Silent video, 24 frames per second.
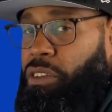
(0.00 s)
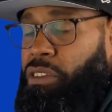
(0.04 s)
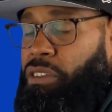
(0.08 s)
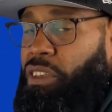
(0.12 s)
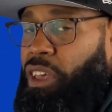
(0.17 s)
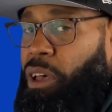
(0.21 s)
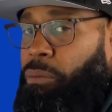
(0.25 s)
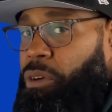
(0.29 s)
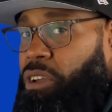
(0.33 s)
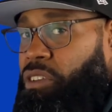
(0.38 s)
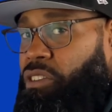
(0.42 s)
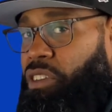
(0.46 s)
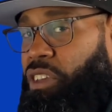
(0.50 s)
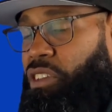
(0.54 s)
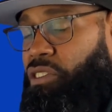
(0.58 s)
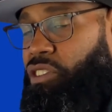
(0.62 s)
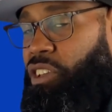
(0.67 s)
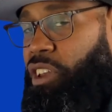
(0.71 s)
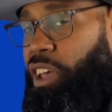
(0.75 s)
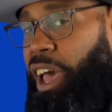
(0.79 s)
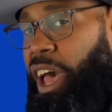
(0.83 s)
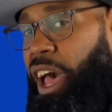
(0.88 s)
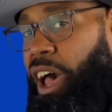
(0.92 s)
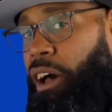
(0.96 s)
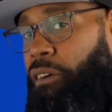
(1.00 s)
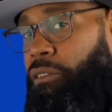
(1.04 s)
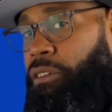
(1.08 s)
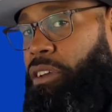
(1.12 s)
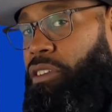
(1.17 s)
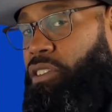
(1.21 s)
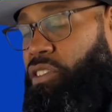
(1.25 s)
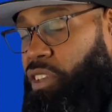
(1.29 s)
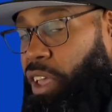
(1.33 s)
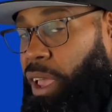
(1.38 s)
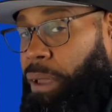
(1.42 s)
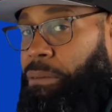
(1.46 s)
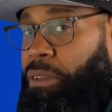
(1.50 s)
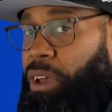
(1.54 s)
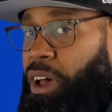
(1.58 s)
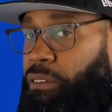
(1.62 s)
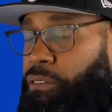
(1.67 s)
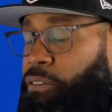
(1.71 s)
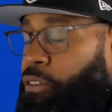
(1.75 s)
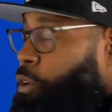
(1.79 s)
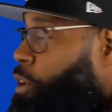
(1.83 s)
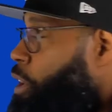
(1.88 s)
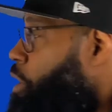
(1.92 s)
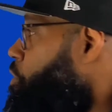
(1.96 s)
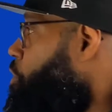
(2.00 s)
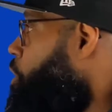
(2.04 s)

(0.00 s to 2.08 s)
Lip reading: is how much he should have saved up for his